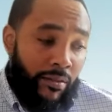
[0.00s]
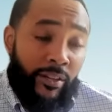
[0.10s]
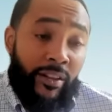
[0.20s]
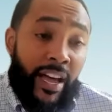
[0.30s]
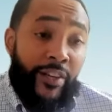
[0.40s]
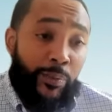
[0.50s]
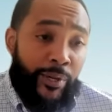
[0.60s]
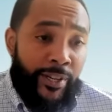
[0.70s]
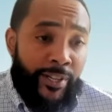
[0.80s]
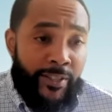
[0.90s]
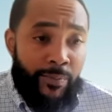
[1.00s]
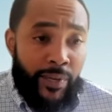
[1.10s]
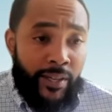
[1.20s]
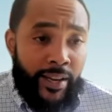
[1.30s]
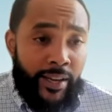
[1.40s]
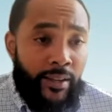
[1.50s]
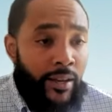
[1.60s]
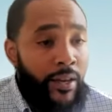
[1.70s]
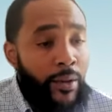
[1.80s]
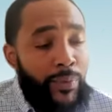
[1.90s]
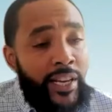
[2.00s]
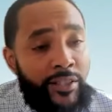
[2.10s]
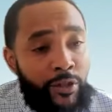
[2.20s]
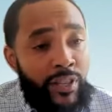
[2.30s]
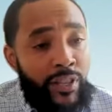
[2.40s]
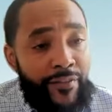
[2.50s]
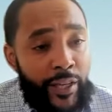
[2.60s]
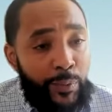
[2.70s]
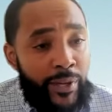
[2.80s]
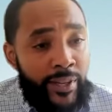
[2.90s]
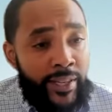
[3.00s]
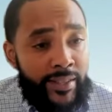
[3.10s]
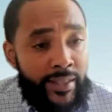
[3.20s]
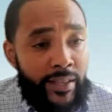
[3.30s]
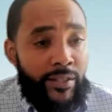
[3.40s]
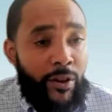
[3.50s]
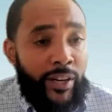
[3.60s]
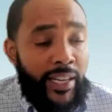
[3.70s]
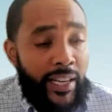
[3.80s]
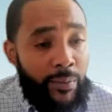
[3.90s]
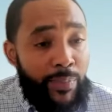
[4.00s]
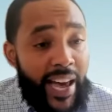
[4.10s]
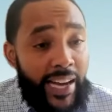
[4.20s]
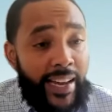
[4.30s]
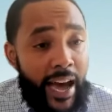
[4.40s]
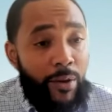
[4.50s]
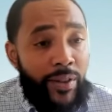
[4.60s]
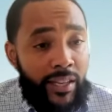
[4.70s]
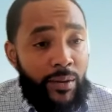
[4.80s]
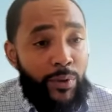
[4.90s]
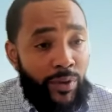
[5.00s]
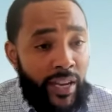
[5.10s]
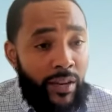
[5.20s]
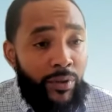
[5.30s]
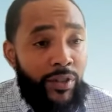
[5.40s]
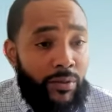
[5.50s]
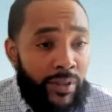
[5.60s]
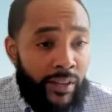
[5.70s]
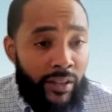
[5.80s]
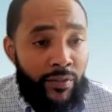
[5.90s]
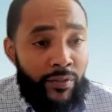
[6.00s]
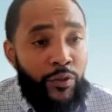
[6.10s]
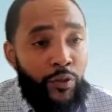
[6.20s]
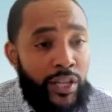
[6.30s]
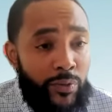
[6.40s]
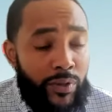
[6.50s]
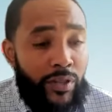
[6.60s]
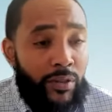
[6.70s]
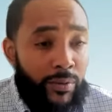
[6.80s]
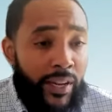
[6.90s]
their life experience has been like, because those life experiences are going to impact how they communicate with you and their level of trust with you